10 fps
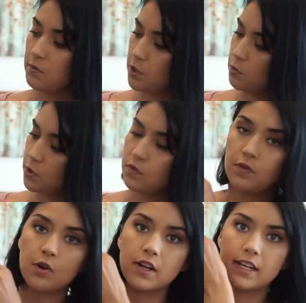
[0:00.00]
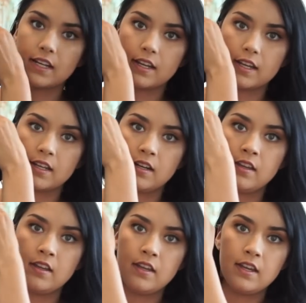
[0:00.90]
which was $4.99,
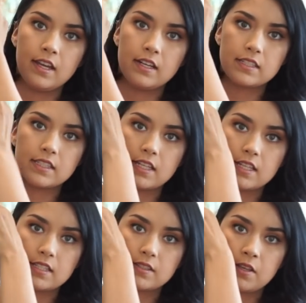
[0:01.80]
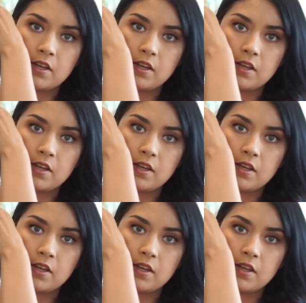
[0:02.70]
and it says,